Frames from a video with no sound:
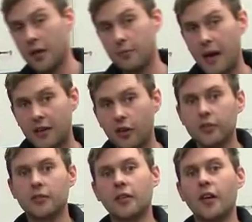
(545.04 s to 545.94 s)
the lid back
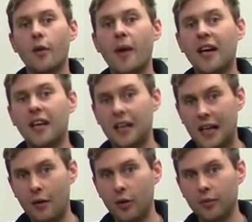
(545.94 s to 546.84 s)
on and come back in
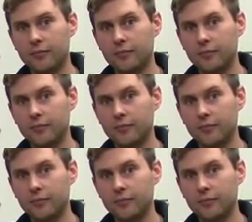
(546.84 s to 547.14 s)
an hour.